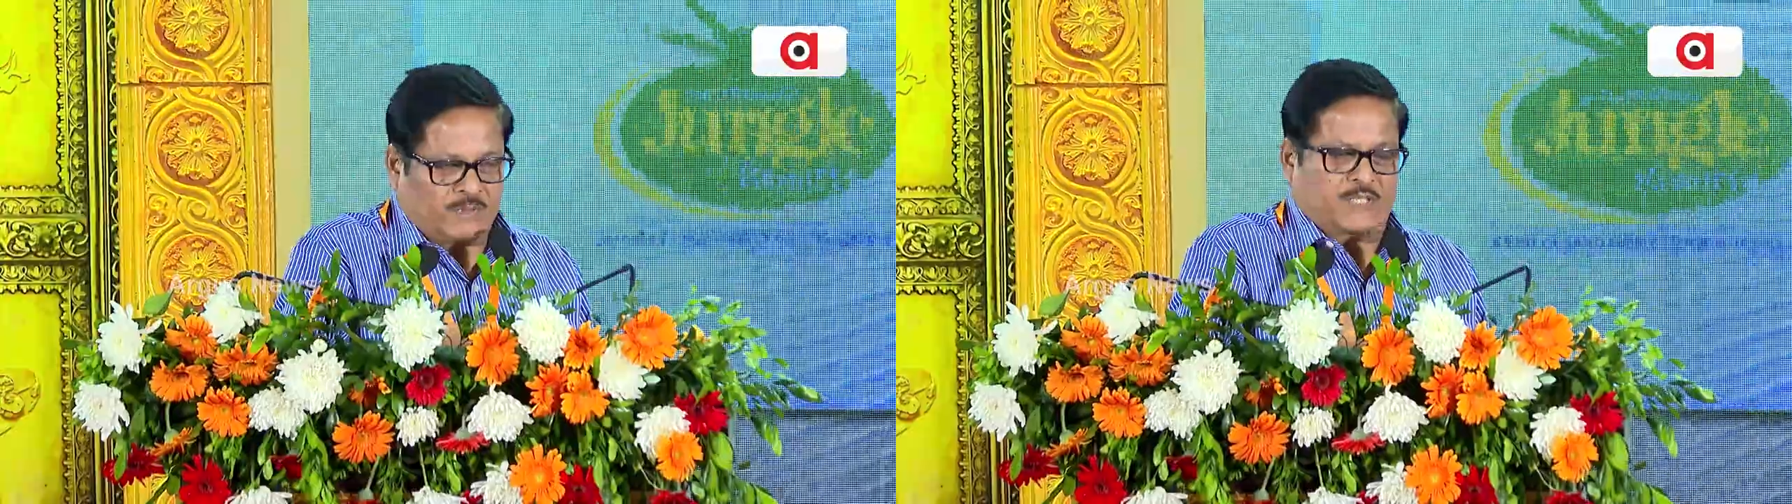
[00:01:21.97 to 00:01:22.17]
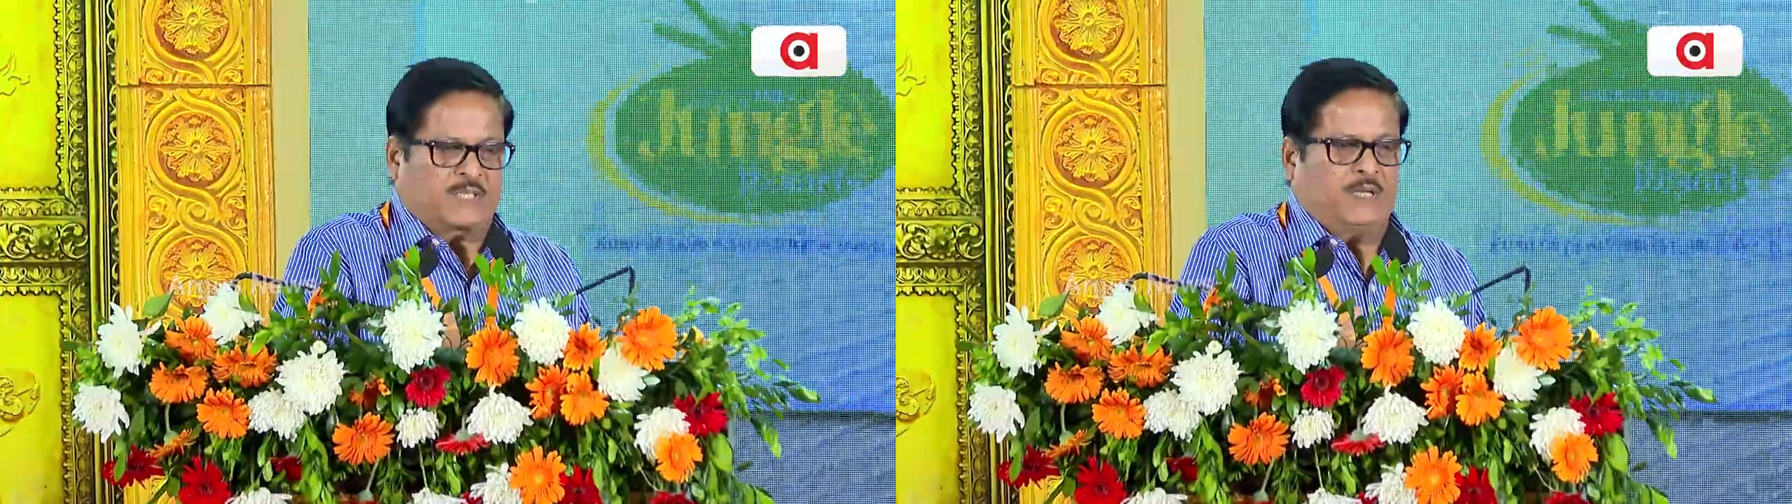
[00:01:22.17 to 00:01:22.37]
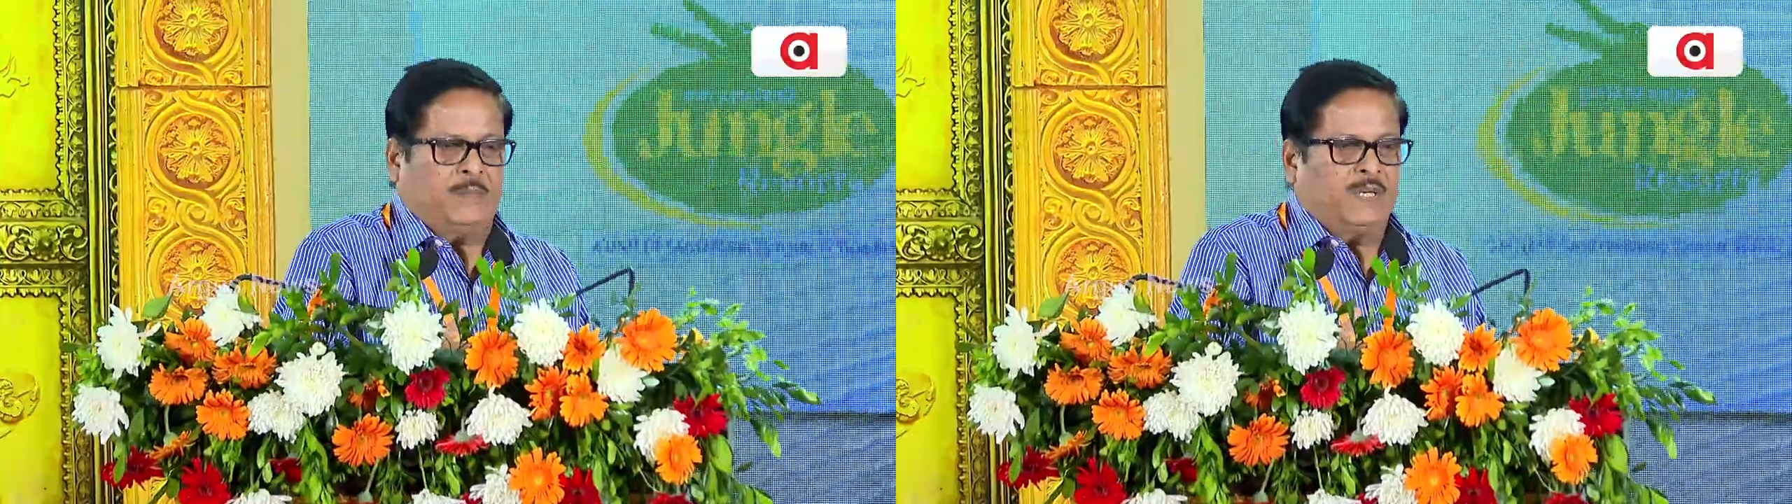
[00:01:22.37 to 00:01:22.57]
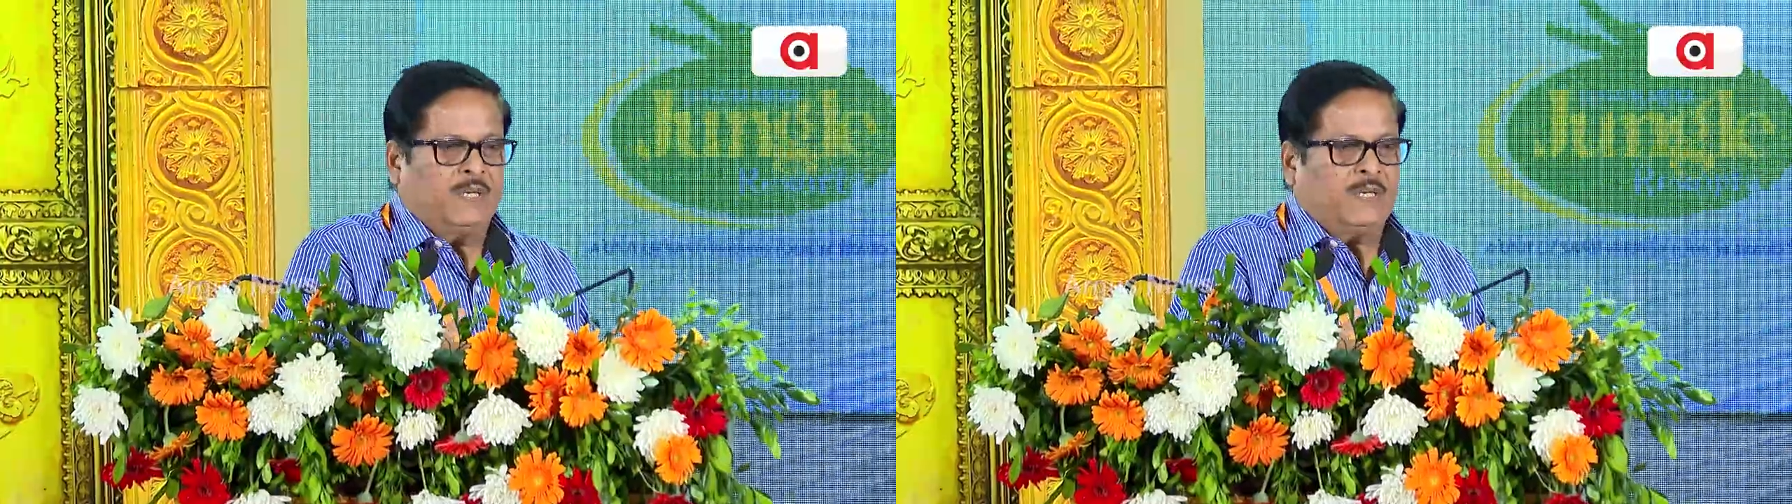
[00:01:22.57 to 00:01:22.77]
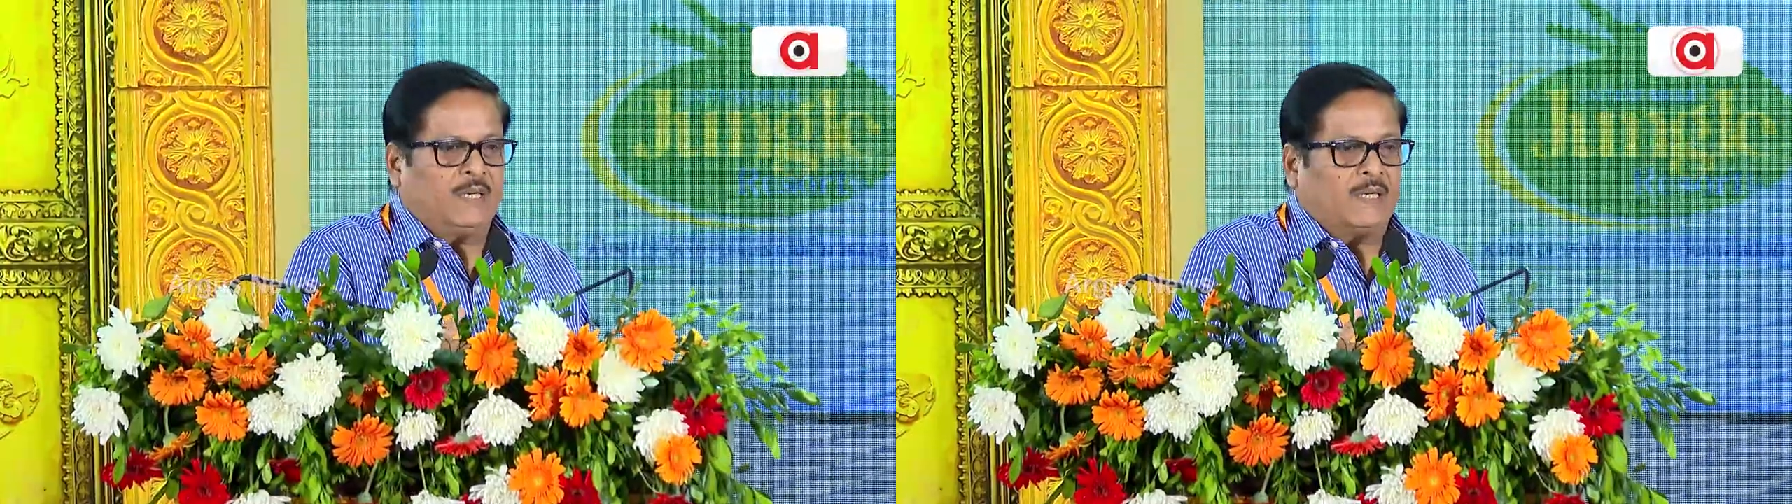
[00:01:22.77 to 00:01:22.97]
first time
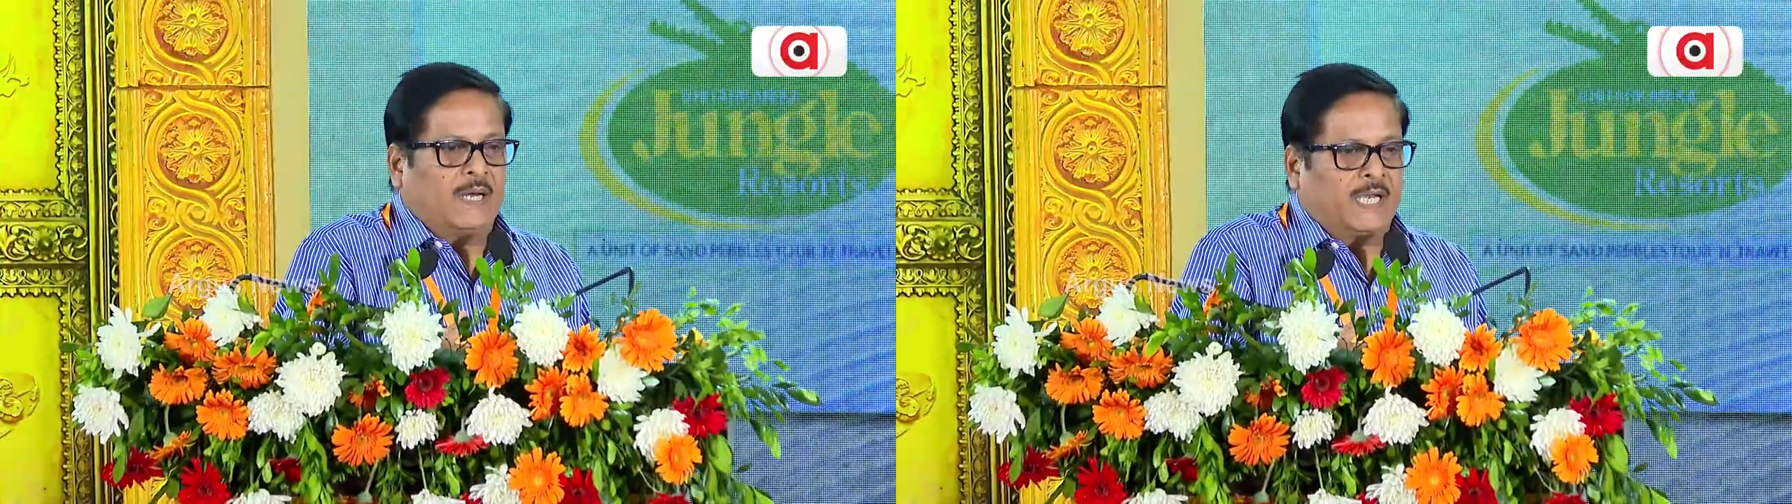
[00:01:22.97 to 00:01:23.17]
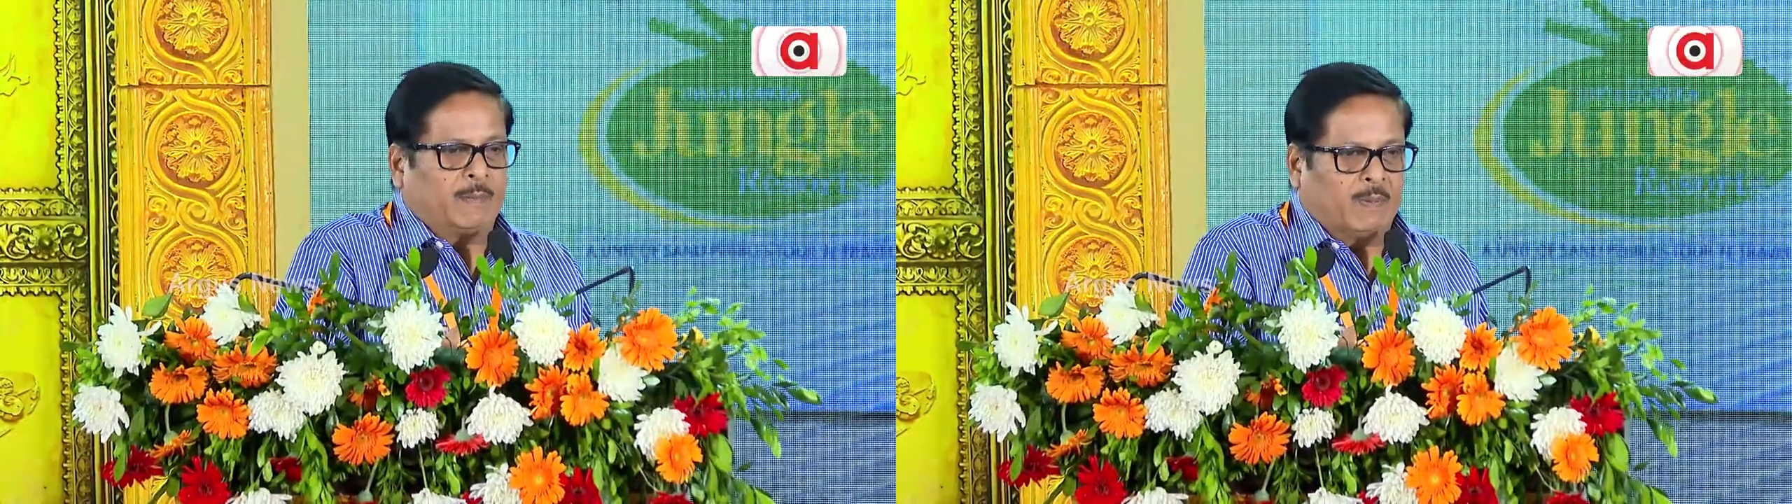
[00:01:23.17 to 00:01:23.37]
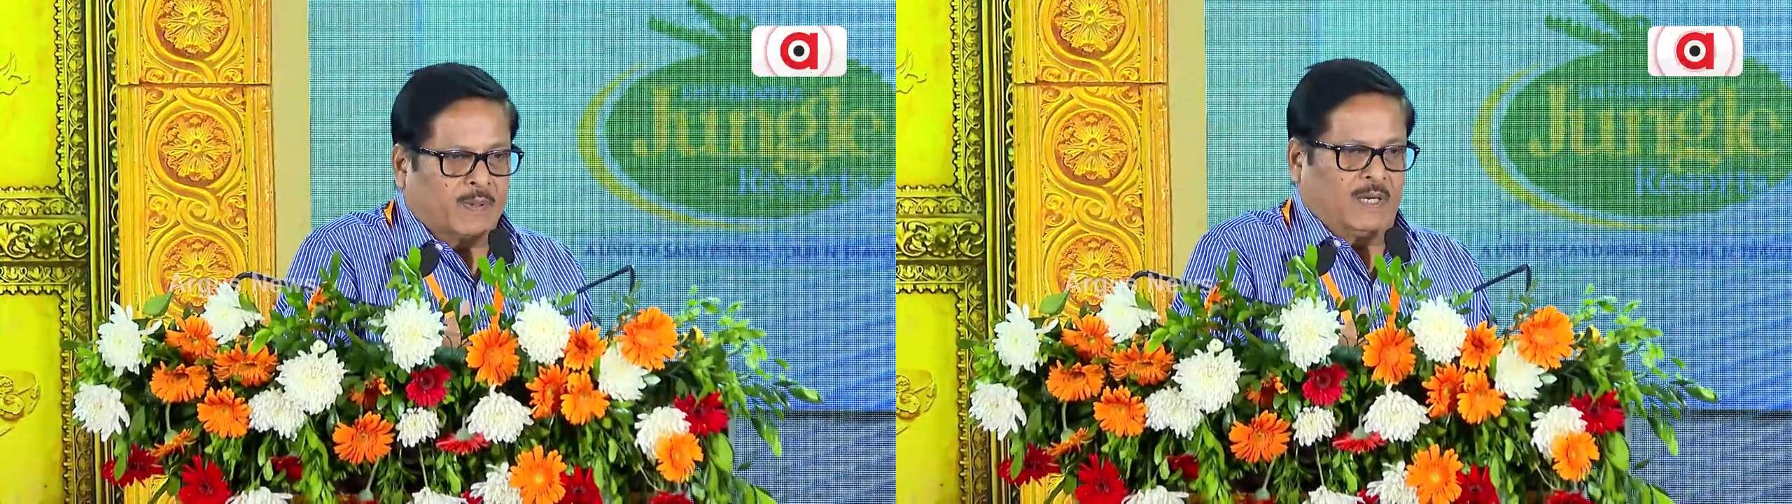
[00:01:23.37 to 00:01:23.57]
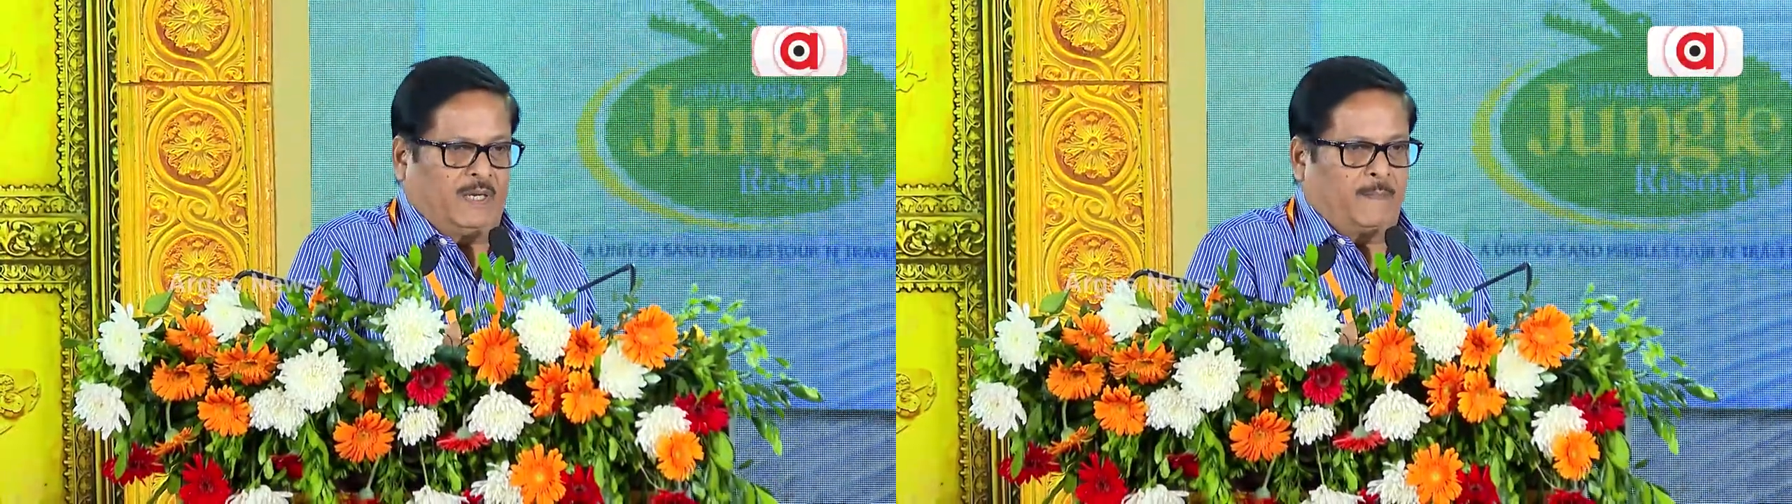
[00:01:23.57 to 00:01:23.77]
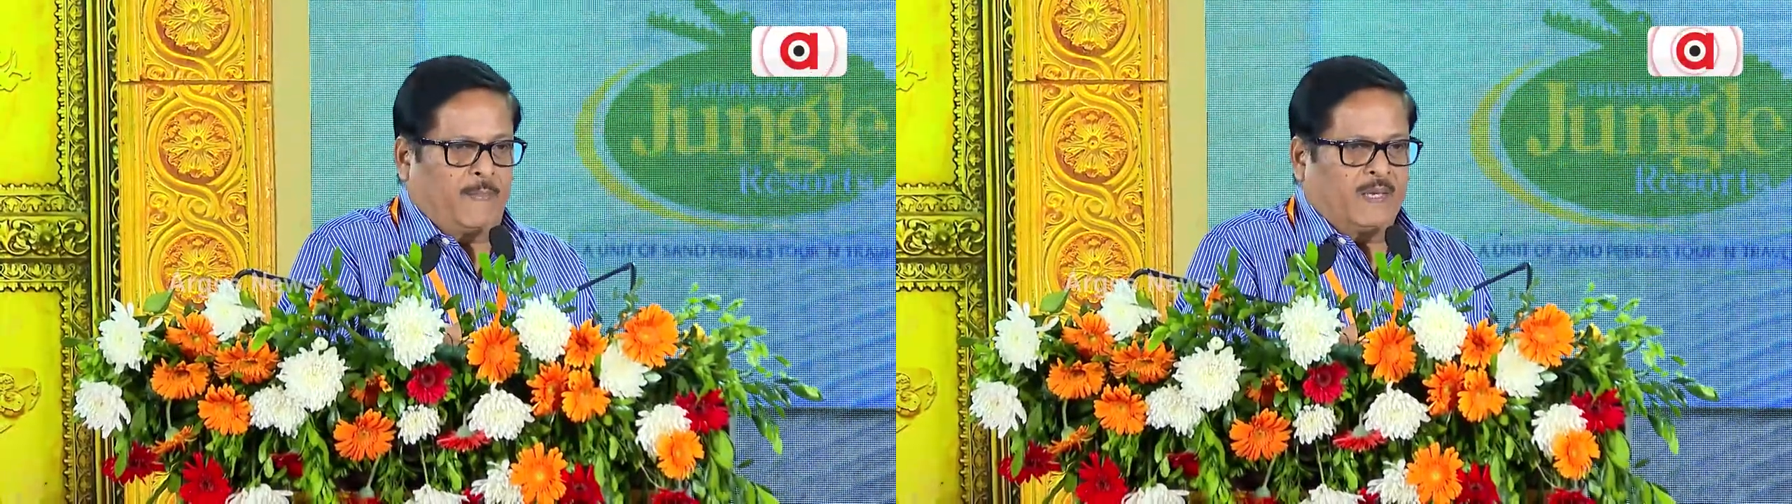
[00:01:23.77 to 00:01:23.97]
in ITB Berlin,